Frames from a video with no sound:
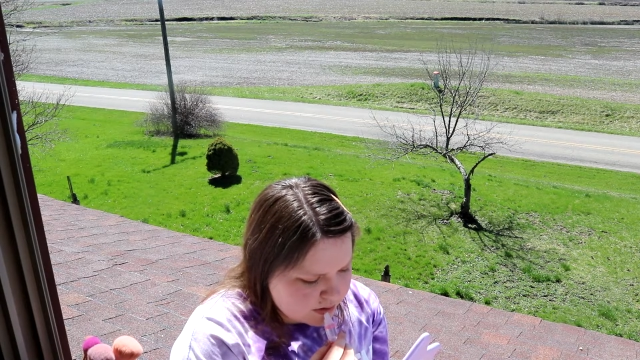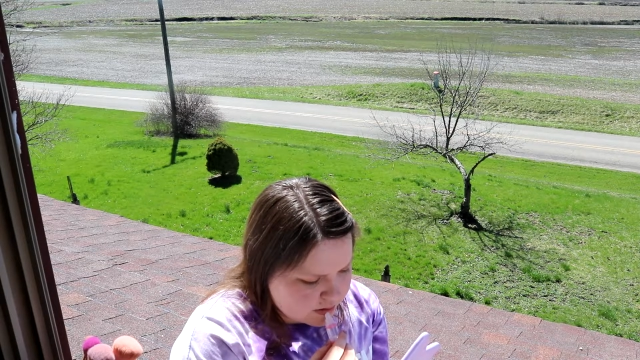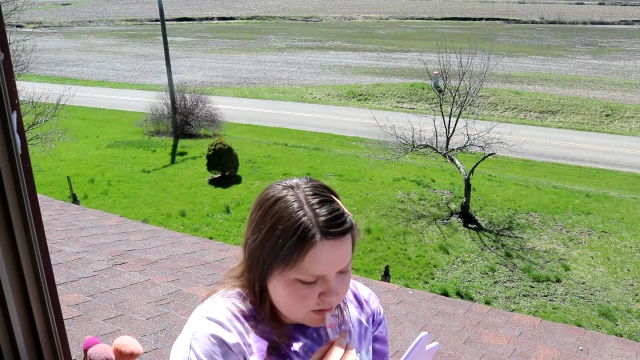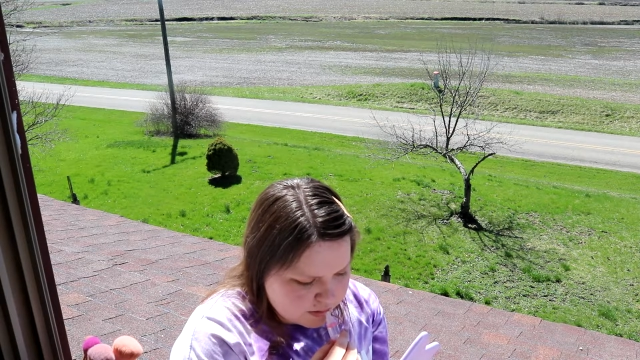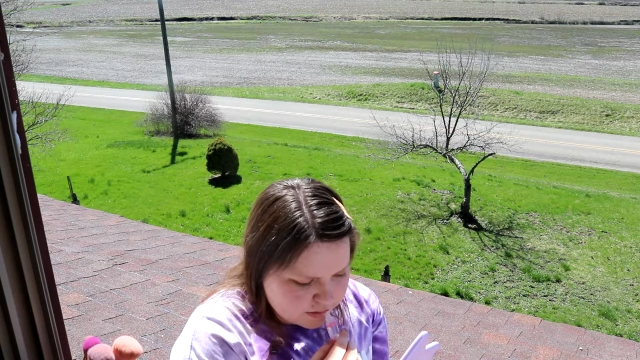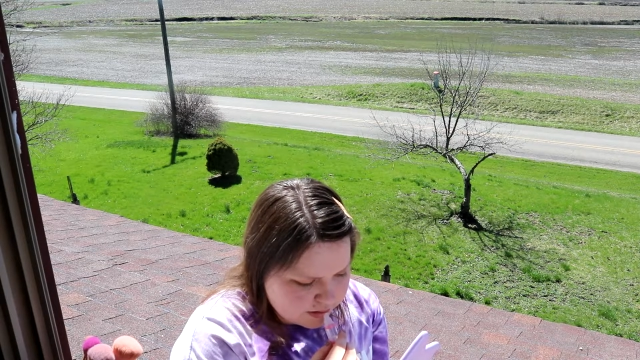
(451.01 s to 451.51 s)

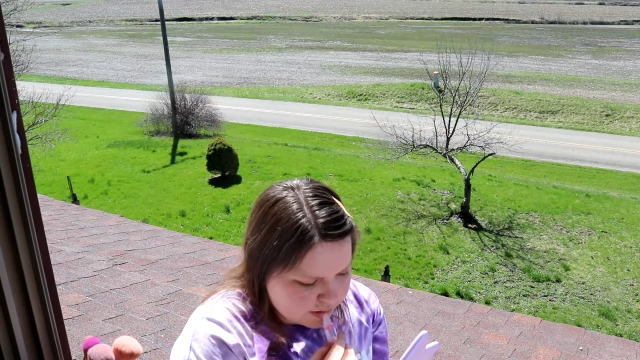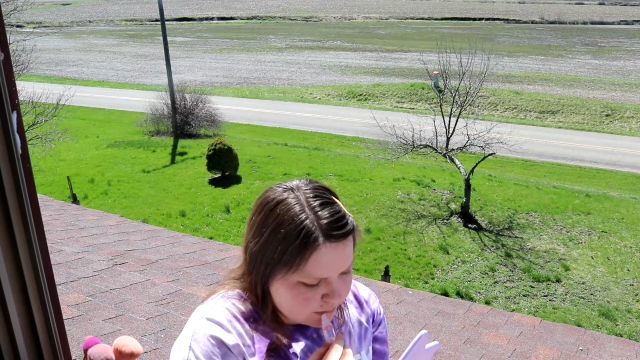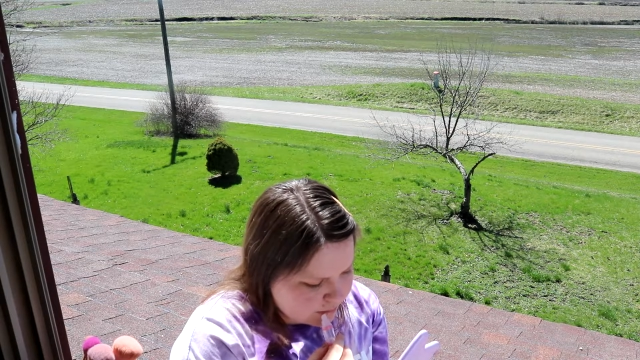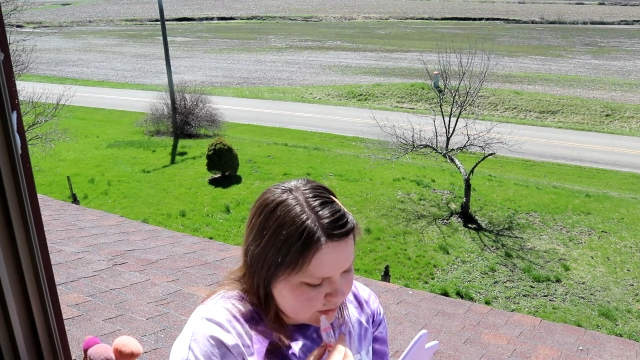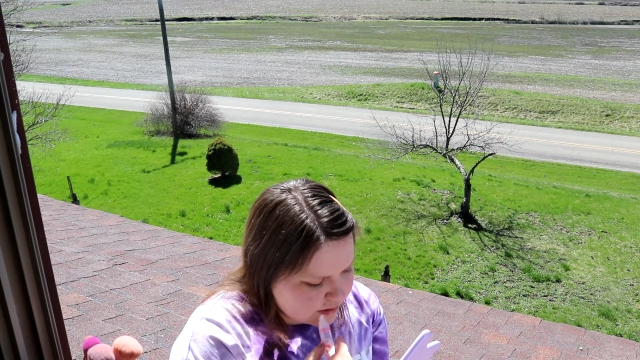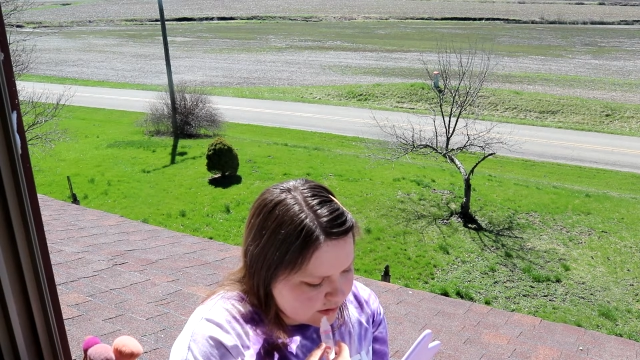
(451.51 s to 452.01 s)
so
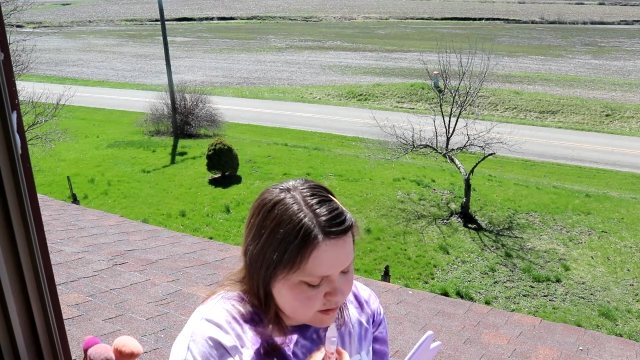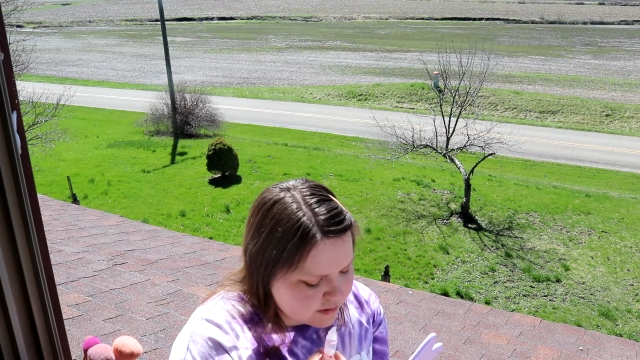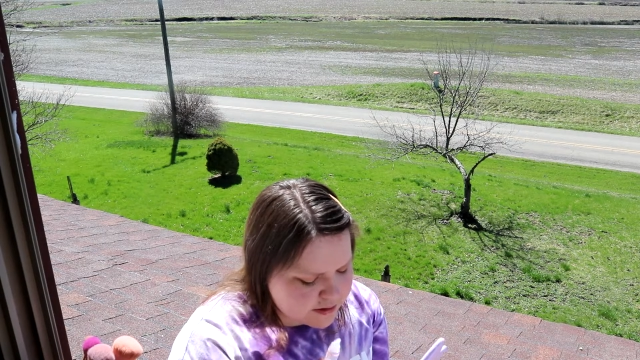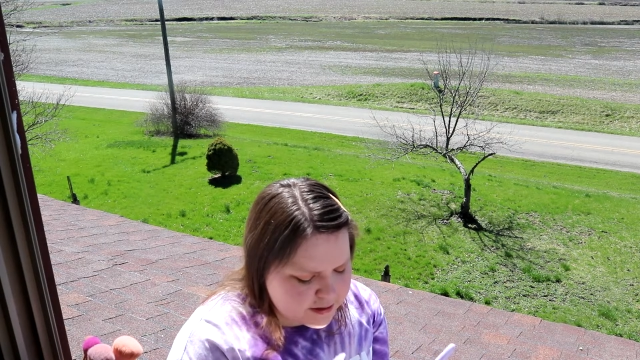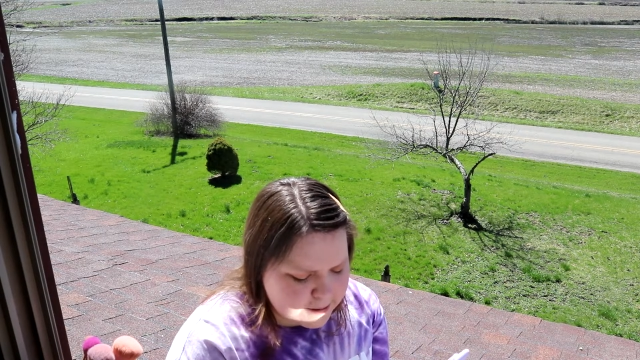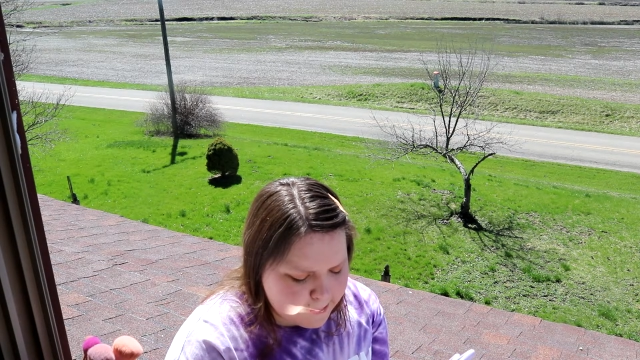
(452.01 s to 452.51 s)
that's what we're going to
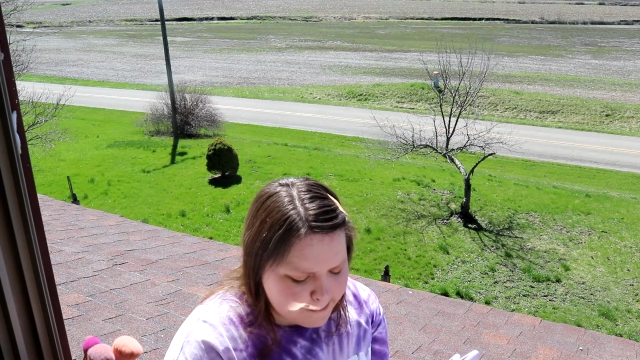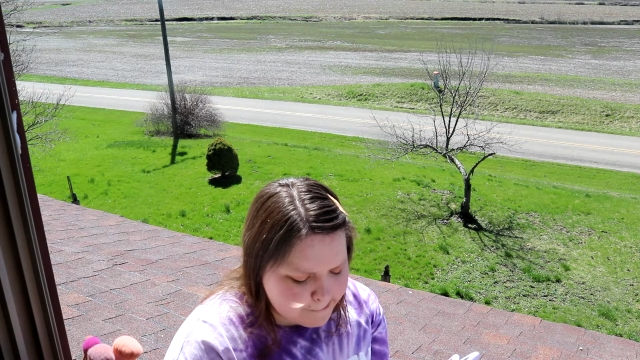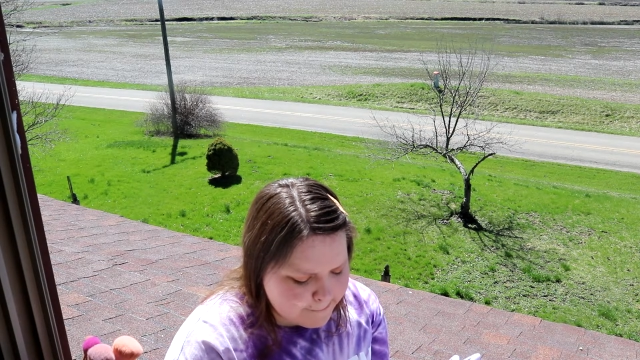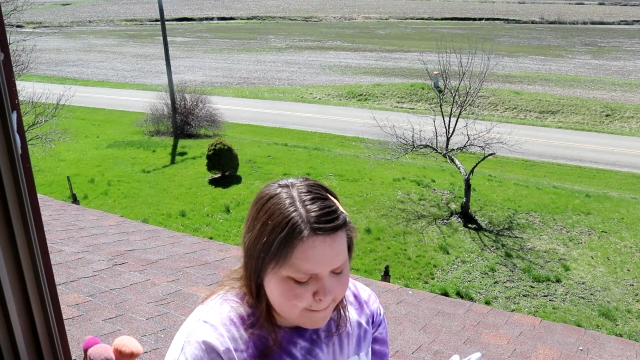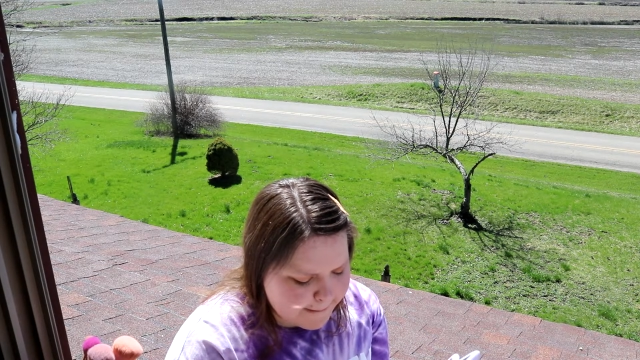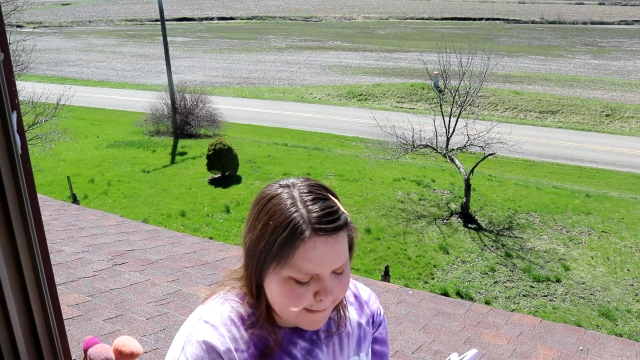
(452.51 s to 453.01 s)
use today.